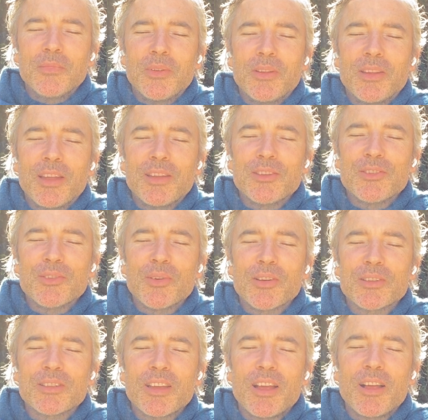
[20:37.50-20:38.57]
And then to
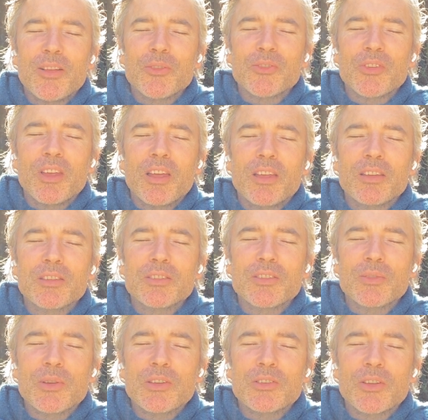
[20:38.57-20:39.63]
ourselves and
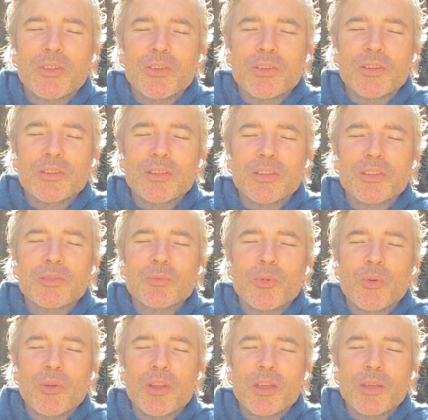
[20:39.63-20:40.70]
to each other and to this
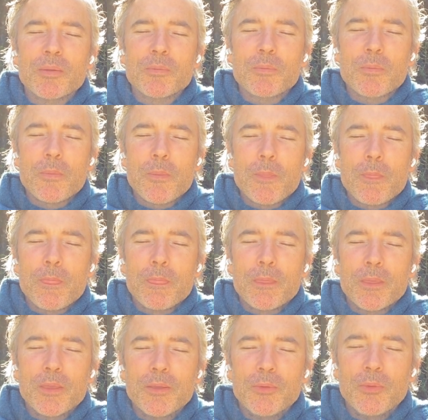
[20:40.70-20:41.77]
morning,
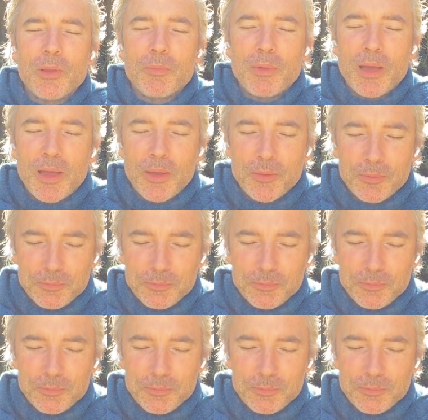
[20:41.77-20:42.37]
we bow.